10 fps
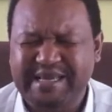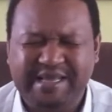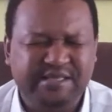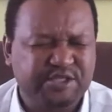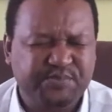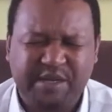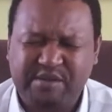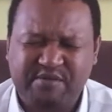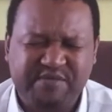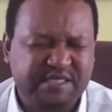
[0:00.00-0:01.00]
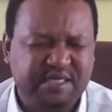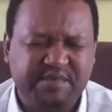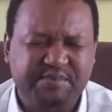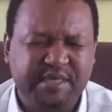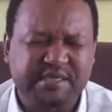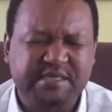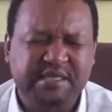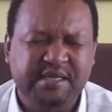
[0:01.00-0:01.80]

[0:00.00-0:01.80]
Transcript: and the spirit of discernment.